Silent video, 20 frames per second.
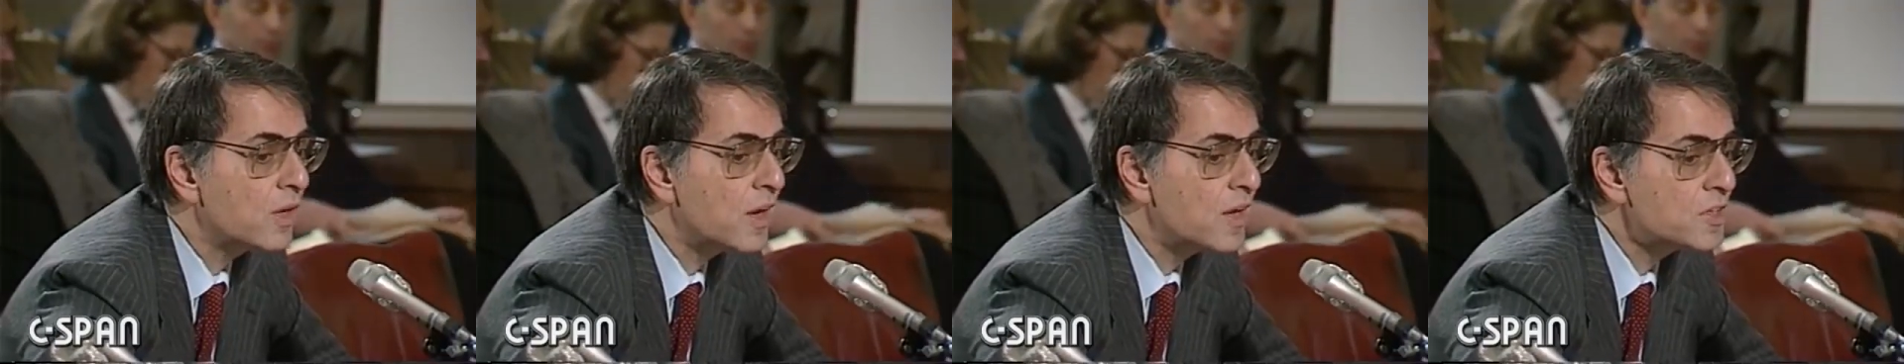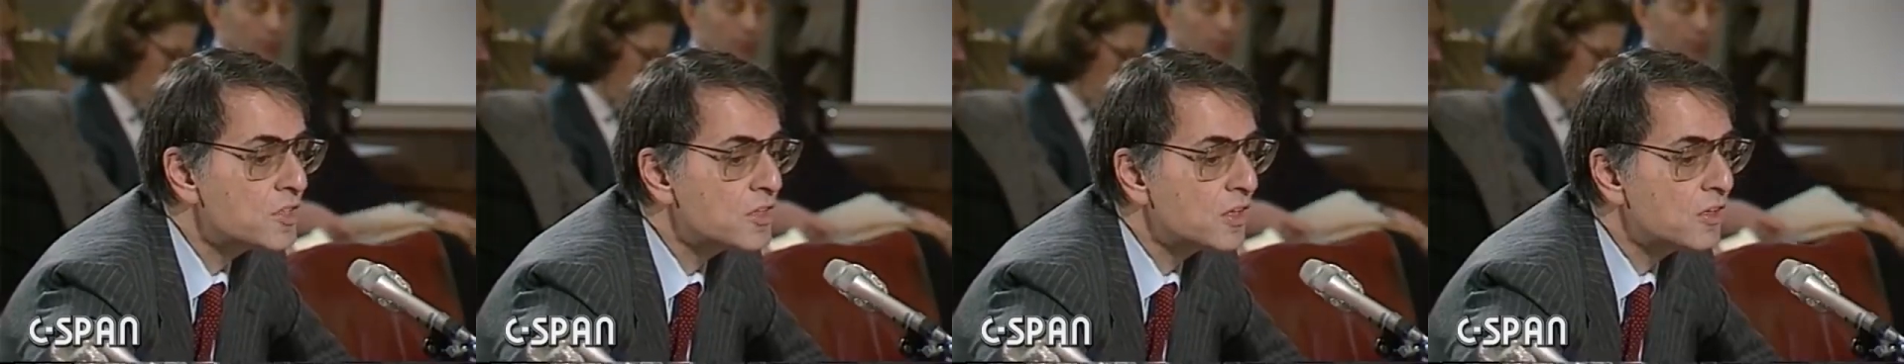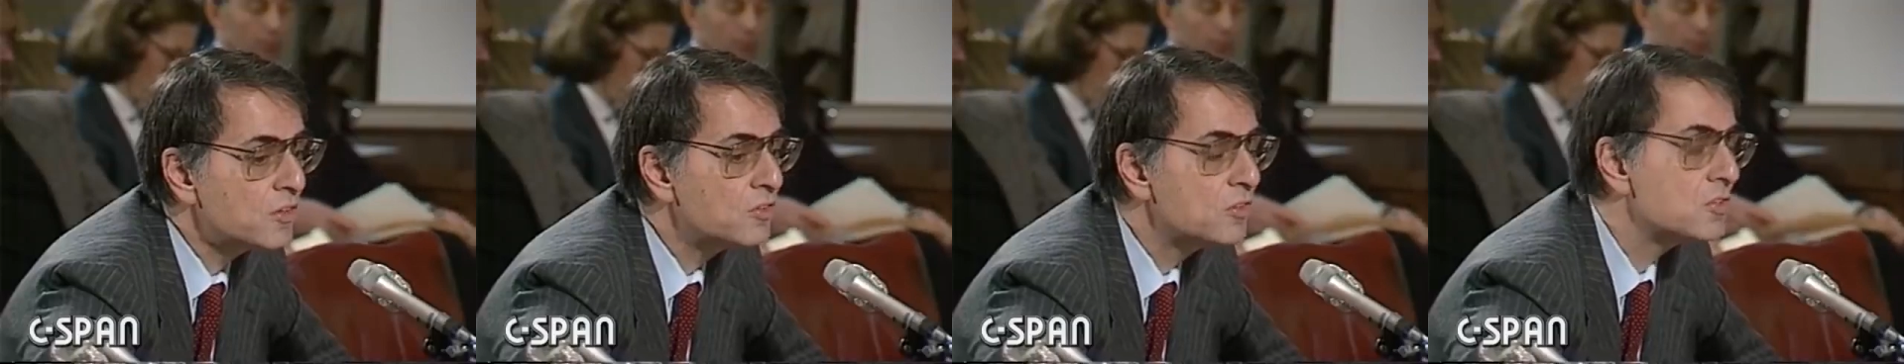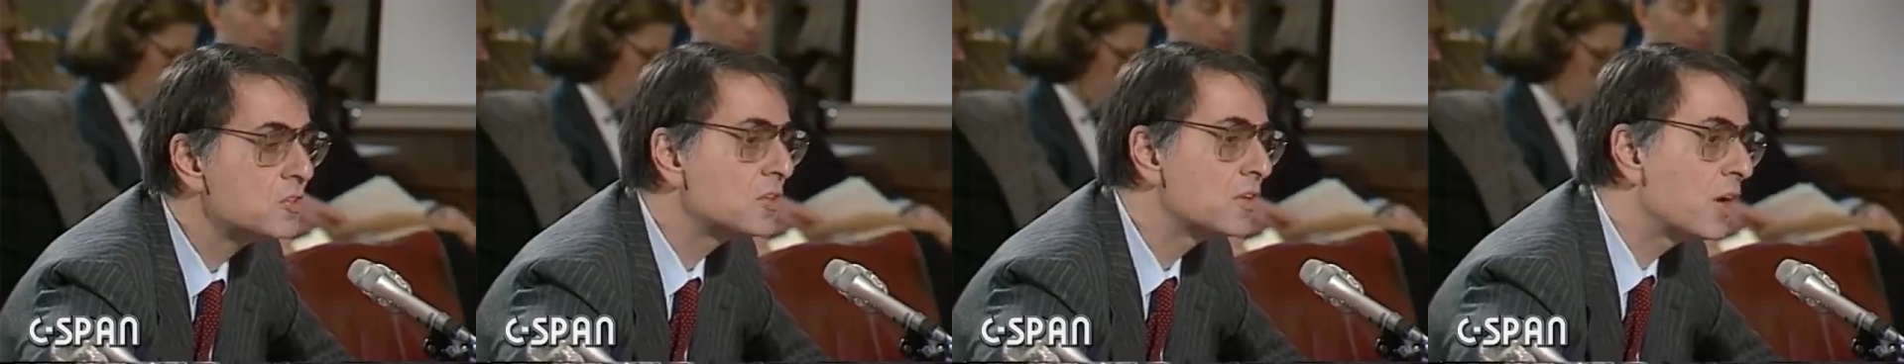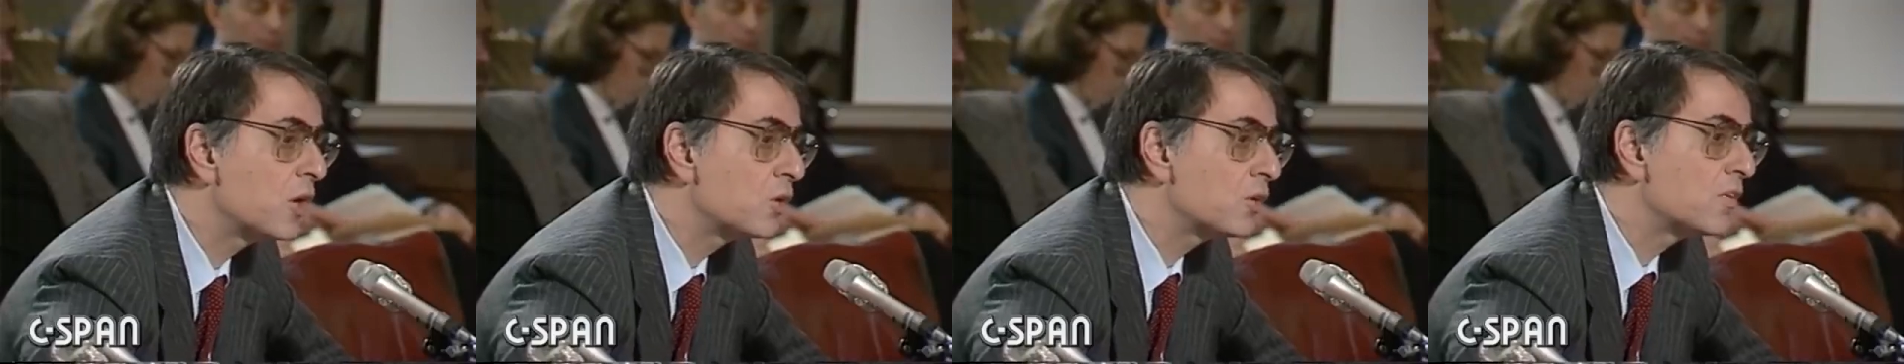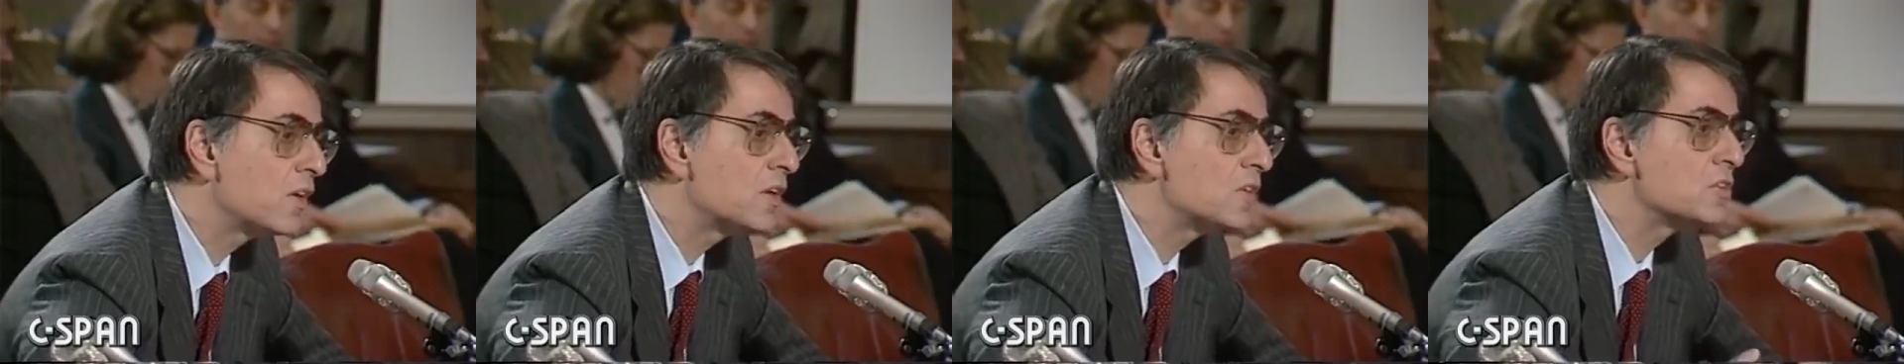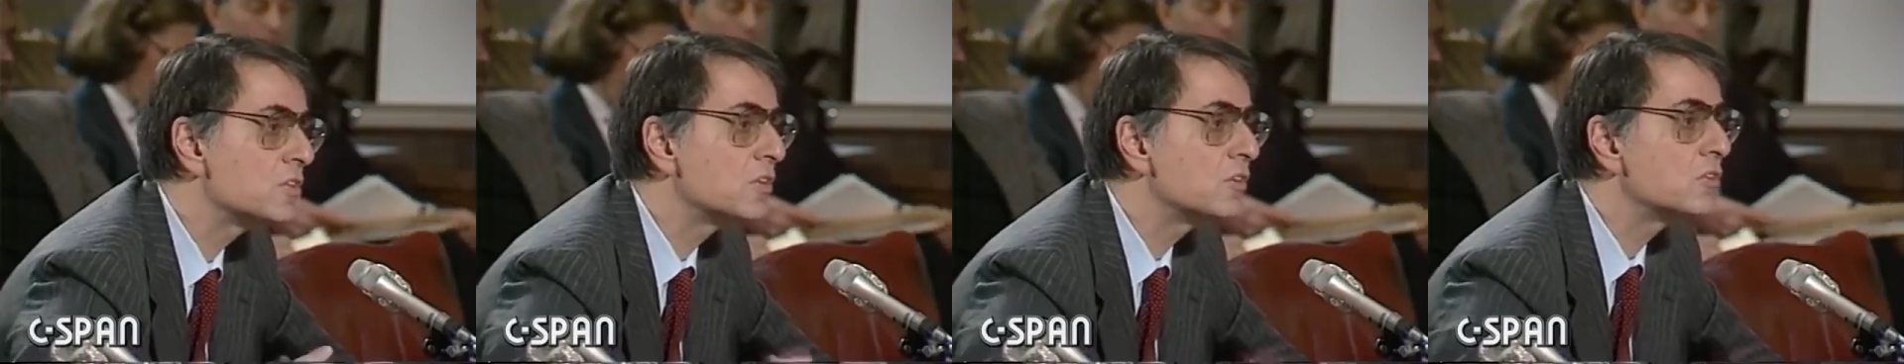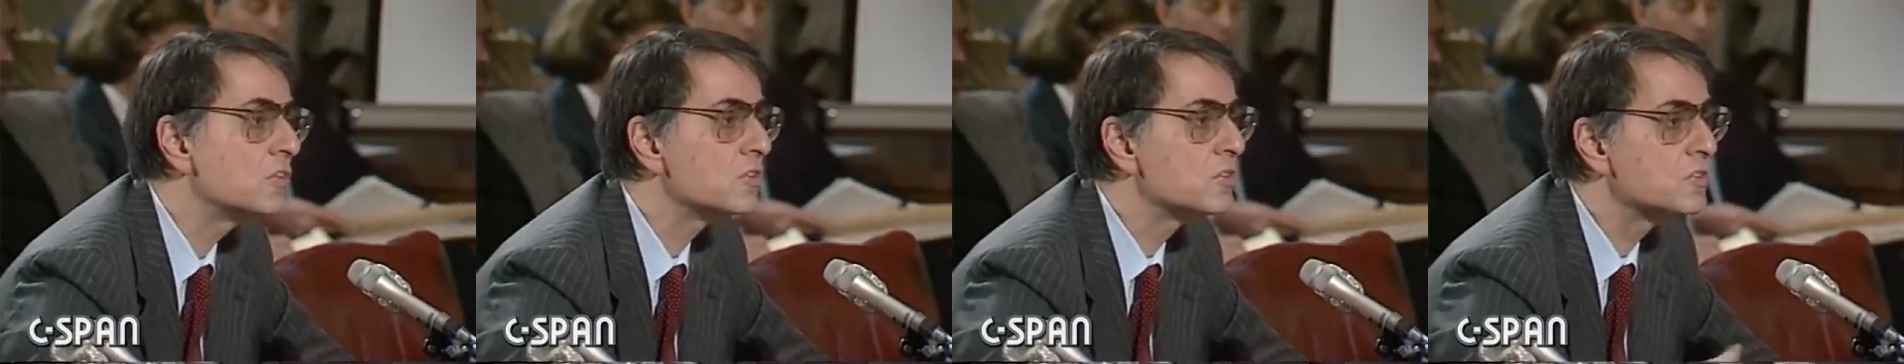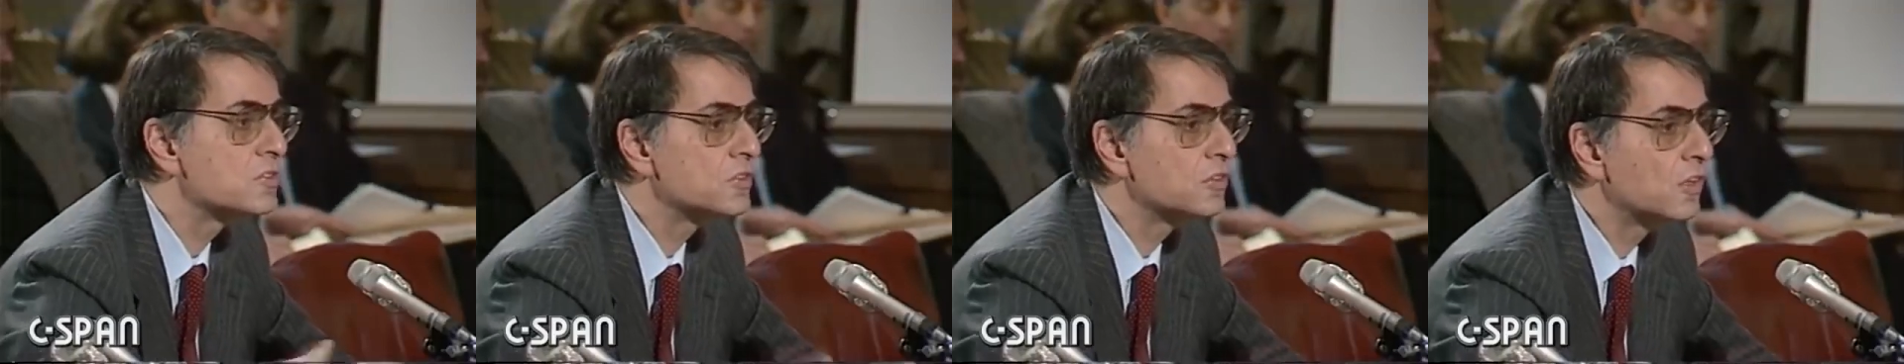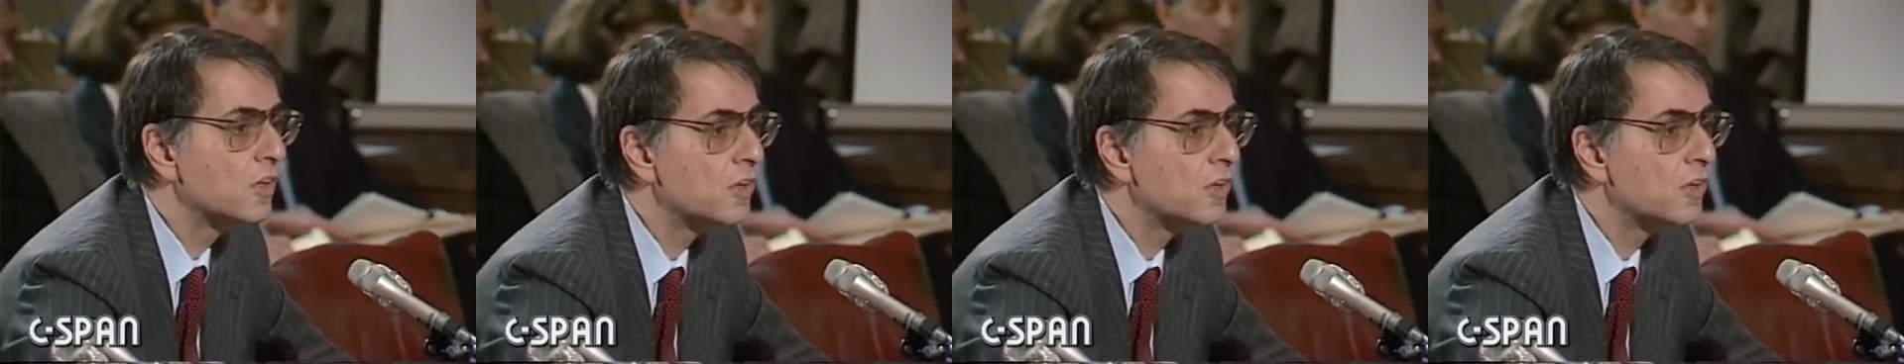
ice ages and out of ice ages,